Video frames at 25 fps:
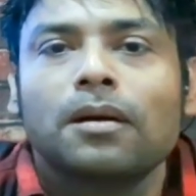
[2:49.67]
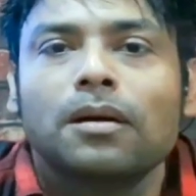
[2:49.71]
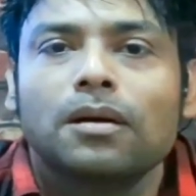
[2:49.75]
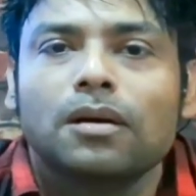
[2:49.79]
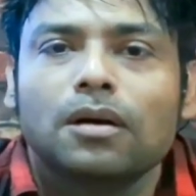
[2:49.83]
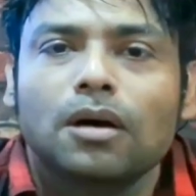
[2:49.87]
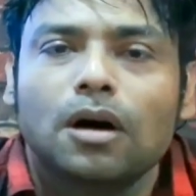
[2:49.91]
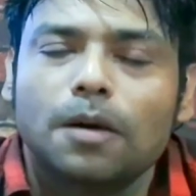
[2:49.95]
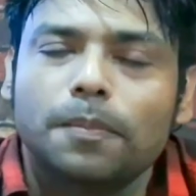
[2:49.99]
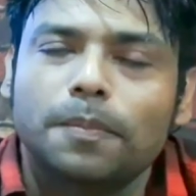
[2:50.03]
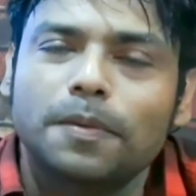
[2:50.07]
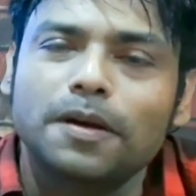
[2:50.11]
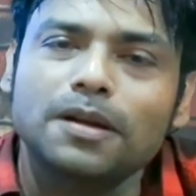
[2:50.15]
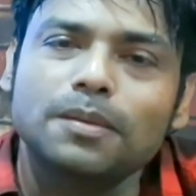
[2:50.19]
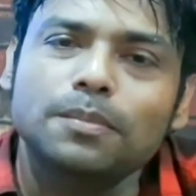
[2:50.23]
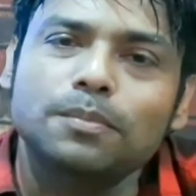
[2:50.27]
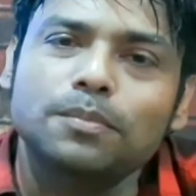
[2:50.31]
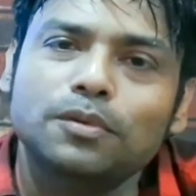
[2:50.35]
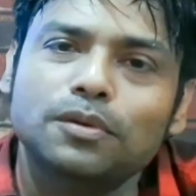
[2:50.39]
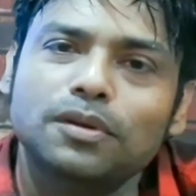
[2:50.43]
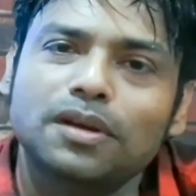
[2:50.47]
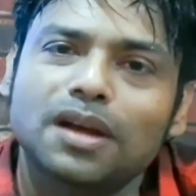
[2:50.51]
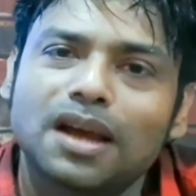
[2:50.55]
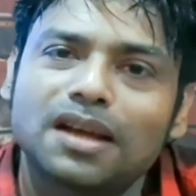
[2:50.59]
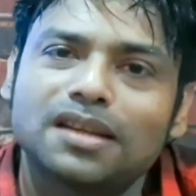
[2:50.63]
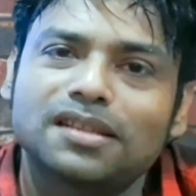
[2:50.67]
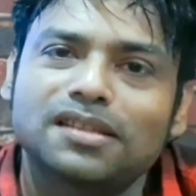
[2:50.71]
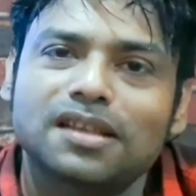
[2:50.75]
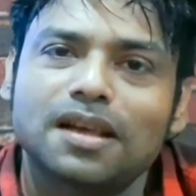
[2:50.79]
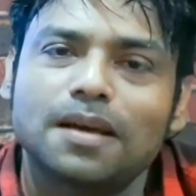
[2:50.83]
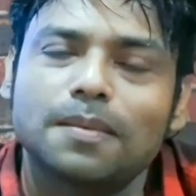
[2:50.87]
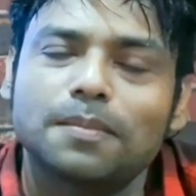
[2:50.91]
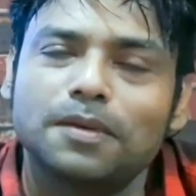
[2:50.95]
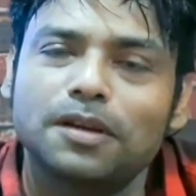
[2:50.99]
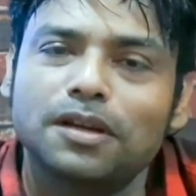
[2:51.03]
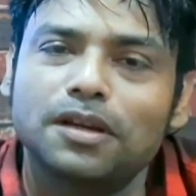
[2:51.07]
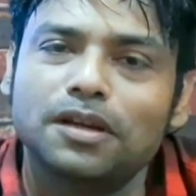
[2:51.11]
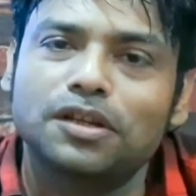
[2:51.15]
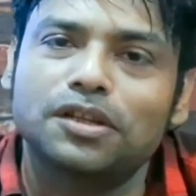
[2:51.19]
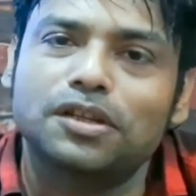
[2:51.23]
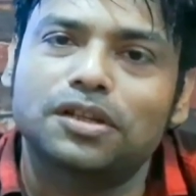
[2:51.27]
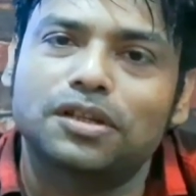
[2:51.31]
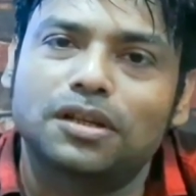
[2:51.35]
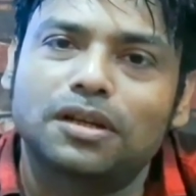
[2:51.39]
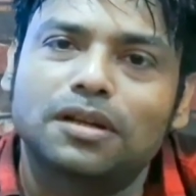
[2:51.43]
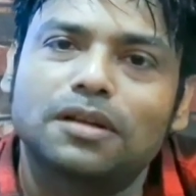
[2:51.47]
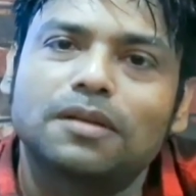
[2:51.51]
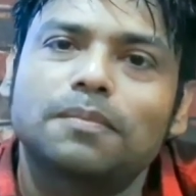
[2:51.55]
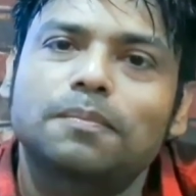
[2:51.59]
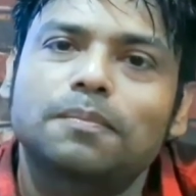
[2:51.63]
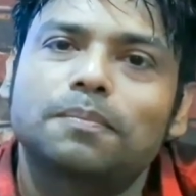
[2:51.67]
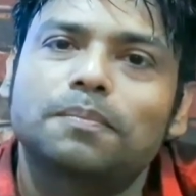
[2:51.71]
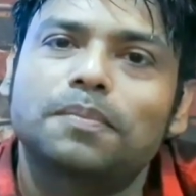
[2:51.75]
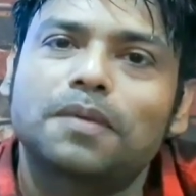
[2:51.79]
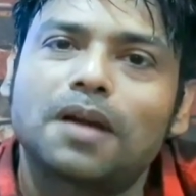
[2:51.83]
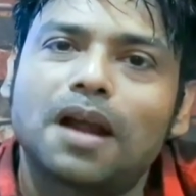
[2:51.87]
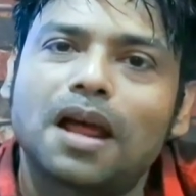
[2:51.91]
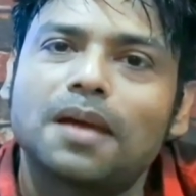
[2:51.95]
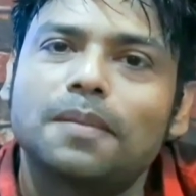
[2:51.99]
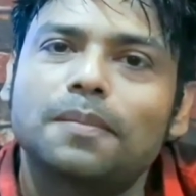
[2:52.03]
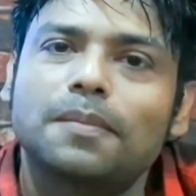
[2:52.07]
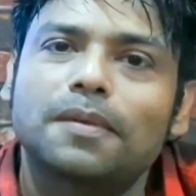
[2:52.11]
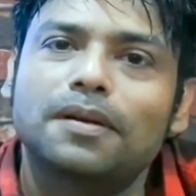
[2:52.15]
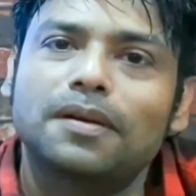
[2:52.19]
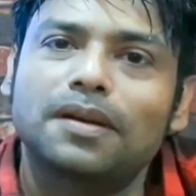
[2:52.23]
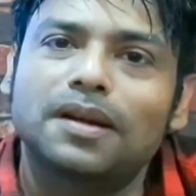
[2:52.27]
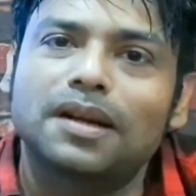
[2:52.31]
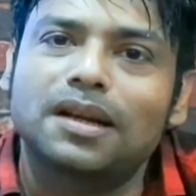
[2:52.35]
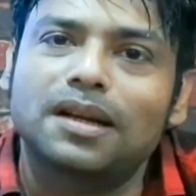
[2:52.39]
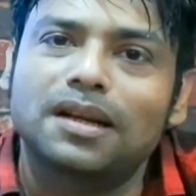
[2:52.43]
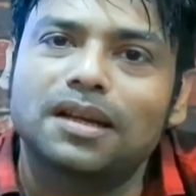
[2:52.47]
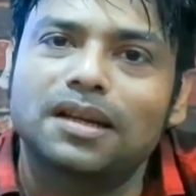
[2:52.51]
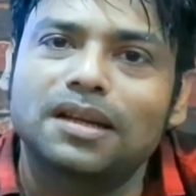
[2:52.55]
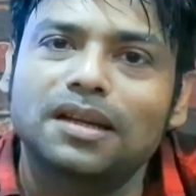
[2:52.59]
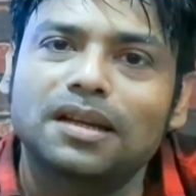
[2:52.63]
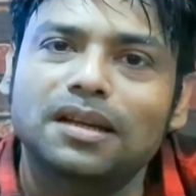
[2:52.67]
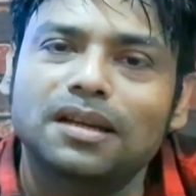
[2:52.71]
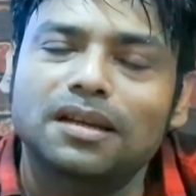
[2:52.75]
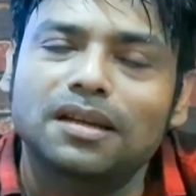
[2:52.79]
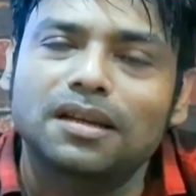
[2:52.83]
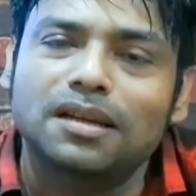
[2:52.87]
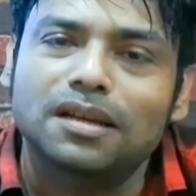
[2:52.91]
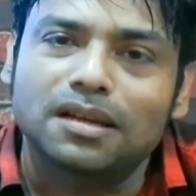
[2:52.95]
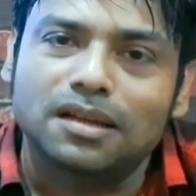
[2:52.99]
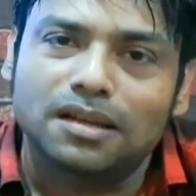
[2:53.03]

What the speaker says: Open book examination primarily